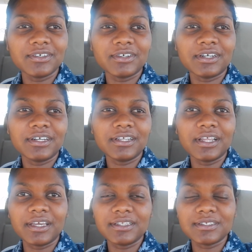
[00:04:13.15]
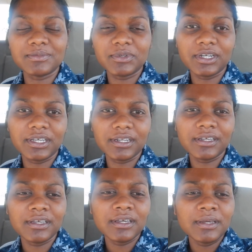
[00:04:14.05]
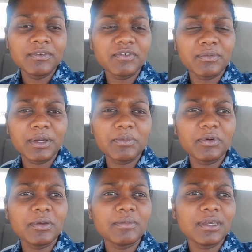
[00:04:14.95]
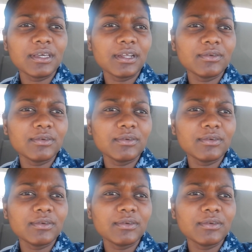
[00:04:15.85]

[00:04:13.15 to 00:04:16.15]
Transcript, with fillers: Or like this morning for my appointment,